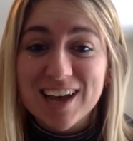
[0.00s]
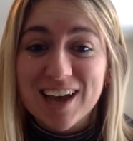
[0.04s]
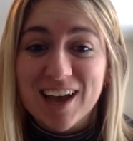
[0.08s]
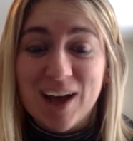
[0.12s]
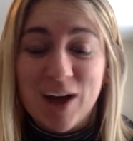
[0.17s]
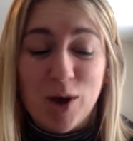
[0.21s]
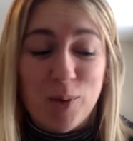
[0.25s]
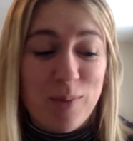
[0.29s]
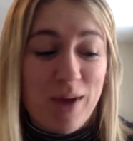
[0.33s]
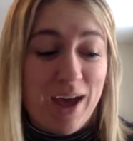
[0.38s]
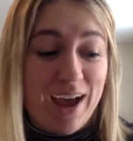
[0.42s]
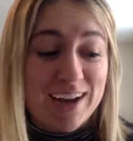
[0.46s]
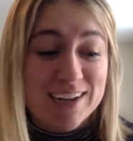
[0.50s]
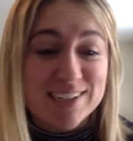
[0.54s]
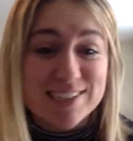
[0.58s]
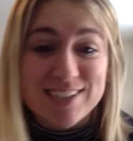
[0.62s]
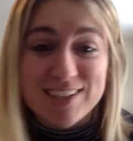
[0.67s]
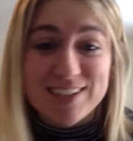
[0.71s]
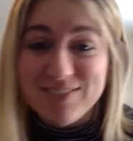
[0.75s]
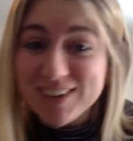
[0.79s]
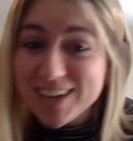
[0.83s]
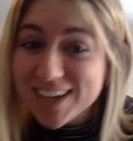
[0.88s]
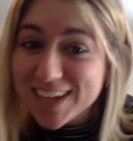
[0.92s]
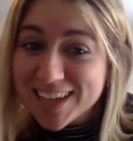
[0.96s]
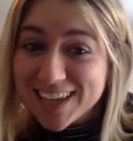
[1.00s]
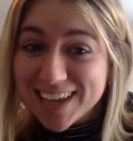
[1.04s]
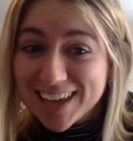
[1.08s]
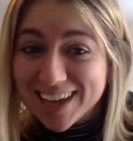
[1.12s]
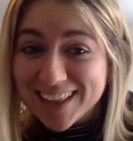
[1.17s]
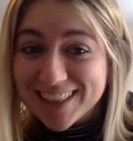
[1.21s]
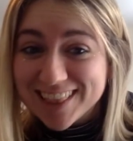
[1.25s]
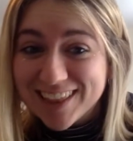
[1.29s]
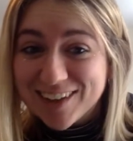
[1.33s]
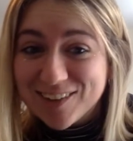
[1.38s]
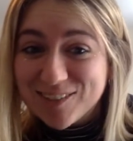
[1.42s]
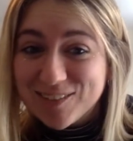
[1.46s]
um, activity
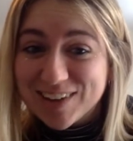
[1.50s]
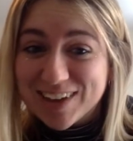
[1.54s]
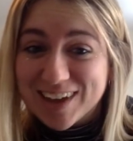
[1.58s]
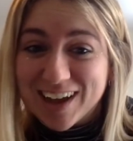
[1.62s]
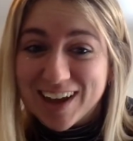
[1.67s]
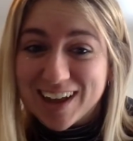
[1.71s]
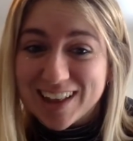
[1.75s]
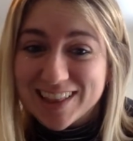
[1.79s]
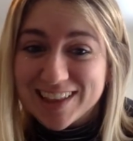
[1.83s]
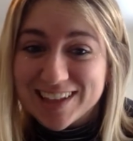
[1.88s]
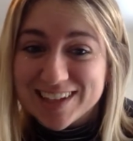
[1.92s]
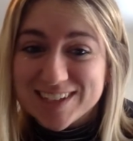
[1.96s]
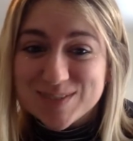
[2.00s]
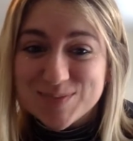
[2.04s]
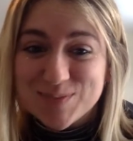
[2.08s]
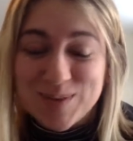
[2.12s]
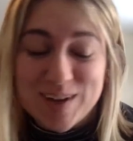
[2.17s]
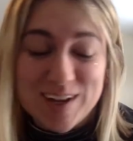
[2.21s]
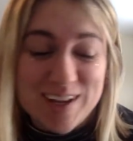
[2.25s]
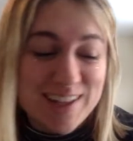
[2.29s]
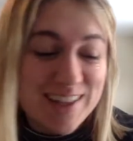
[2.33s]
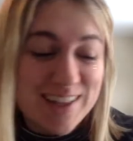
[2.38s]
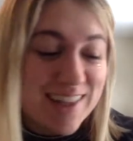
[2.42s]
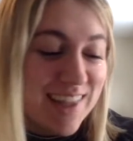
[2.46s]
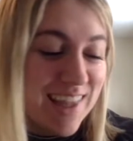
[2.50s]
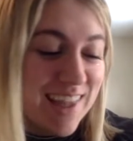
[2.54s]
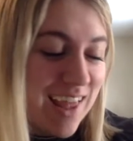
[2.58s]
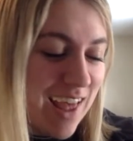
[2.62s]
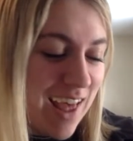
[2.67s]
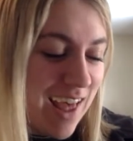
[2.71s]
kit that we got this month.